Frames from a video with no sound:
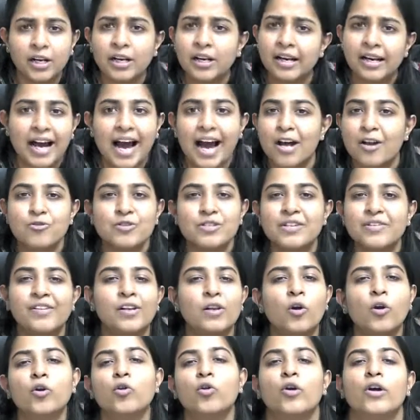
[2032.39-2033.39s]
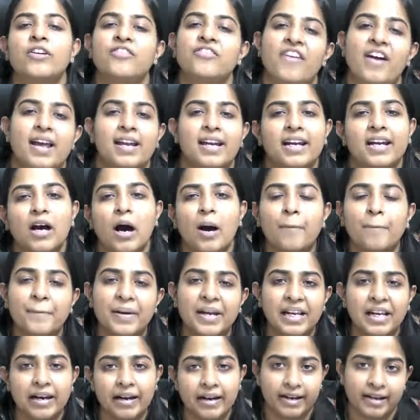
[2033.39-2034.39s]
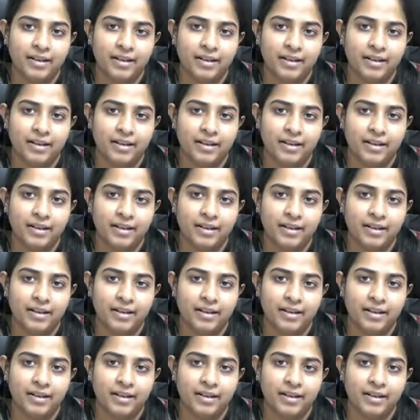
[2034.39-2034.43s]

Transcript: ROC will not go and file an appeal.